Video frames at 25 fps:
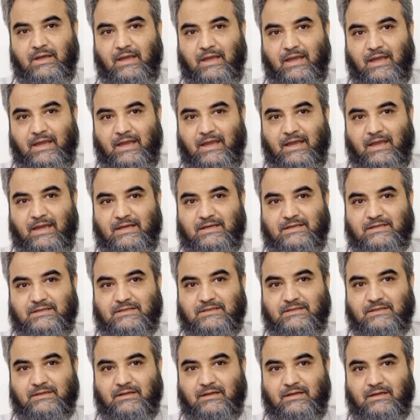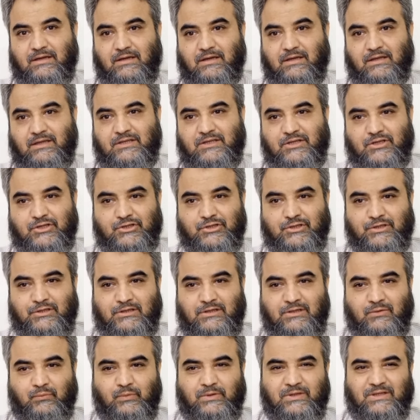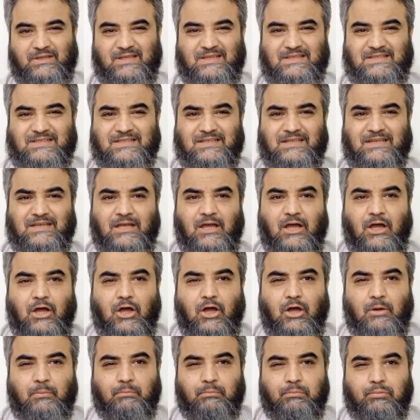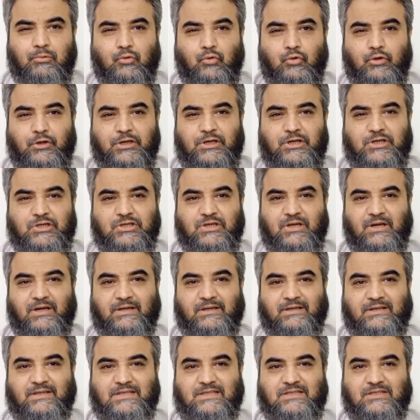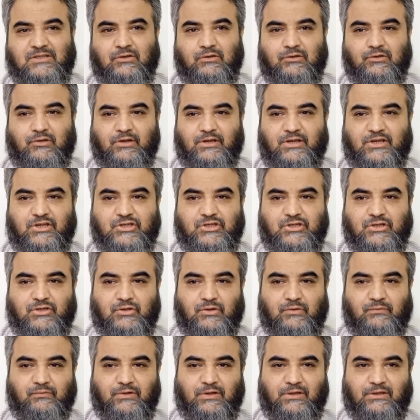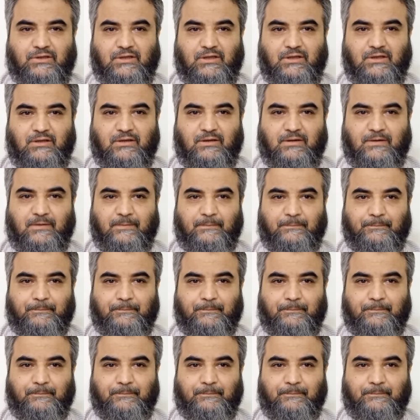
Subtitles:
And initially we can see a bluish discoloration over there,